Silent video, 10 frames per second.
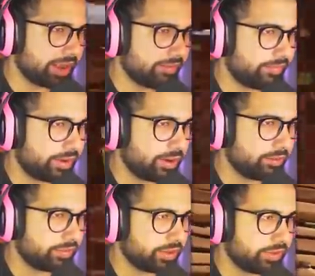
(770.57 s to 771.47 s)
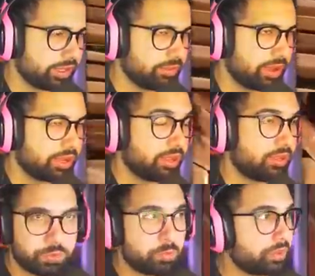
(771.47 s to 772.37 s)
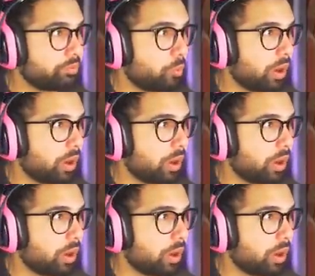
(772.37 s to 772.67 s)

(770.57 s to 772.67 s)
campfire, I'm just gonna take the med kit. Two people